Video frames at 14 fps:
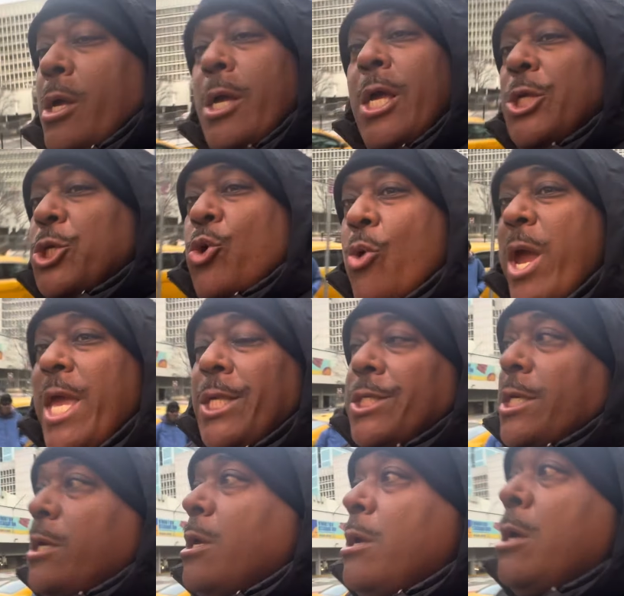It's
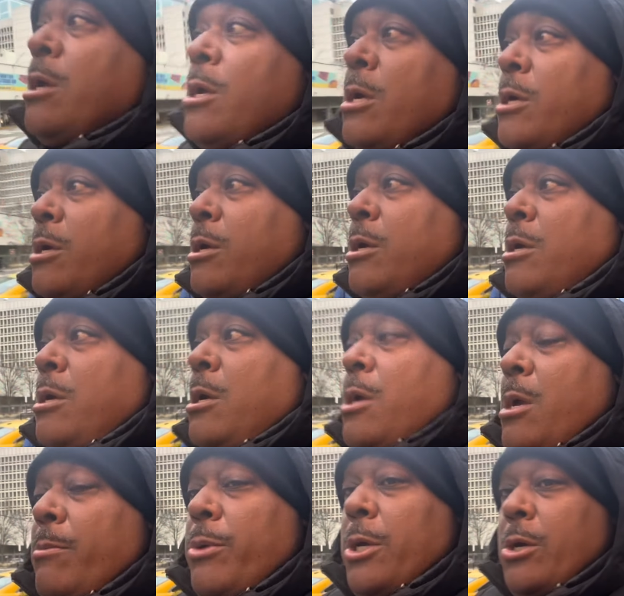crazy,
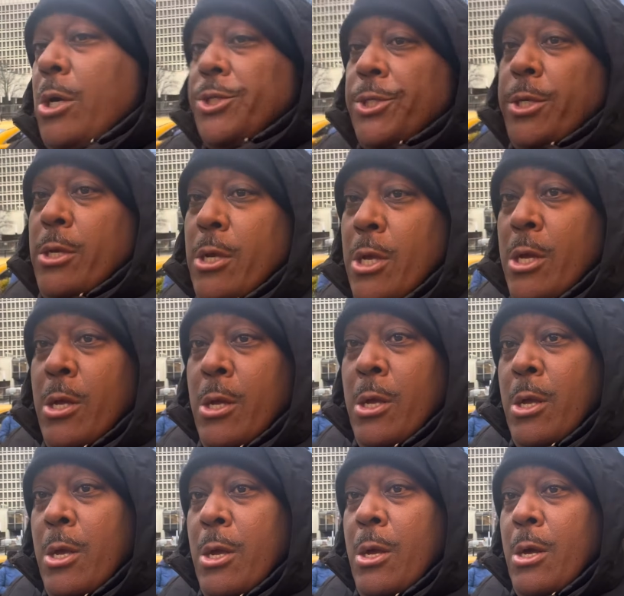because
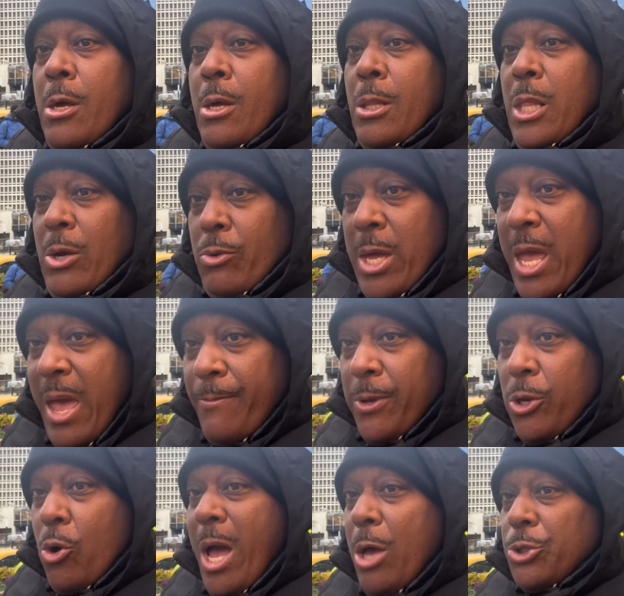look what happened.
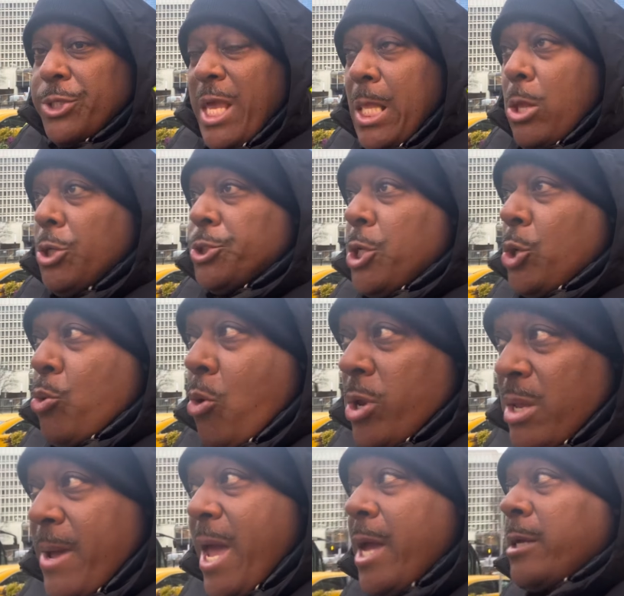Ohio State lost their
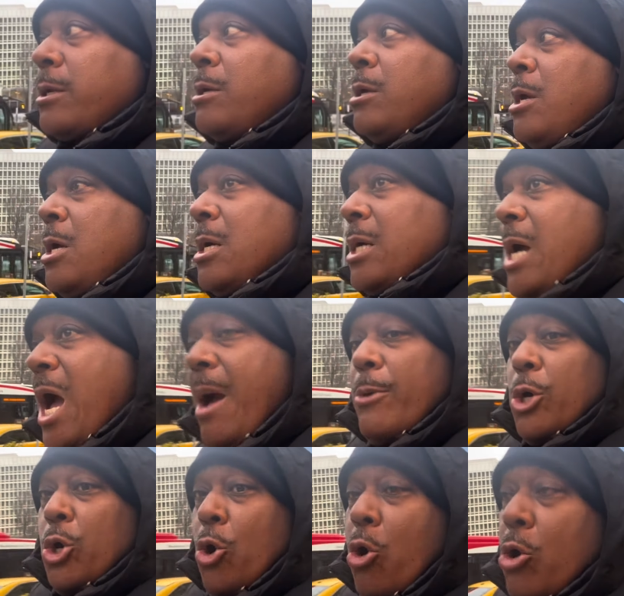quarterback, Kyle
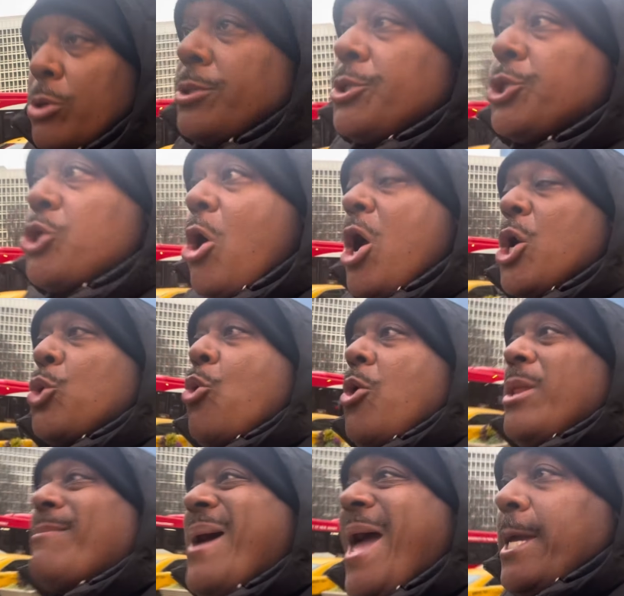McCord, starting
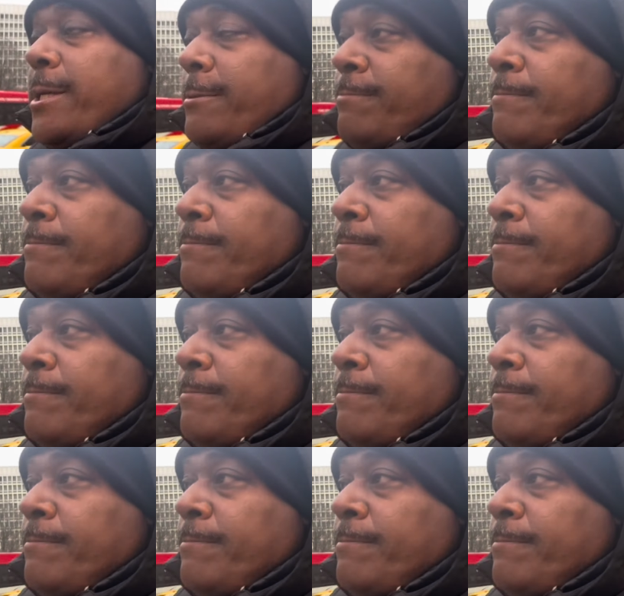quarterback.